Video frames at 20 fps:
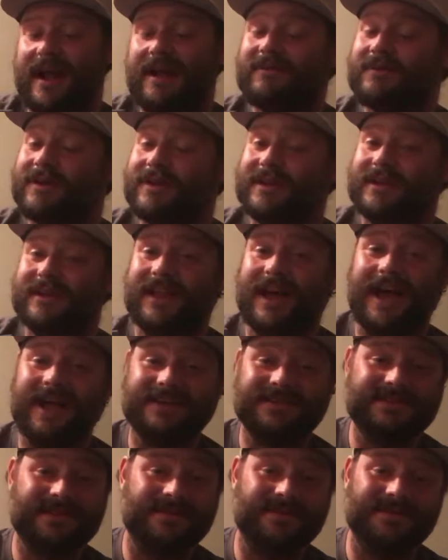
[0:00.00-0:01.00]
I really
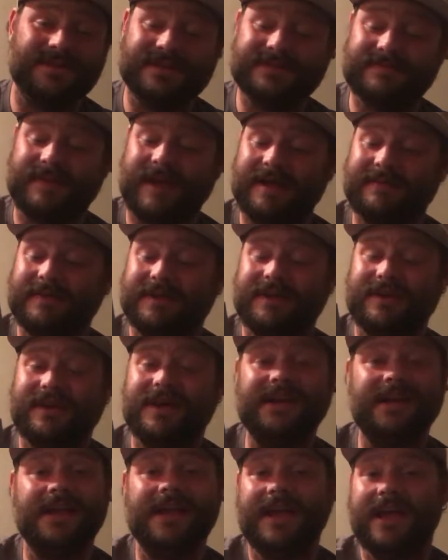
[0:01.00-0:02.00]
like, so this might be
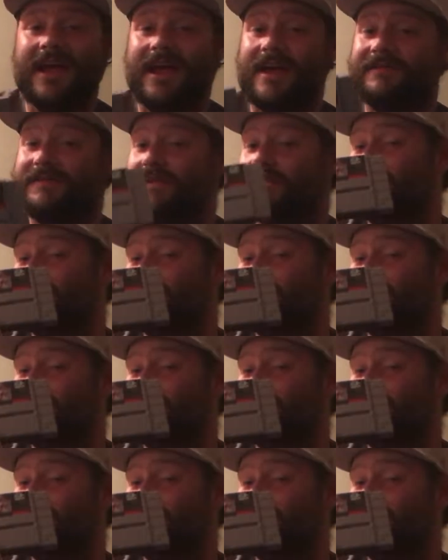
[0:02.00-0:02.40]
good. If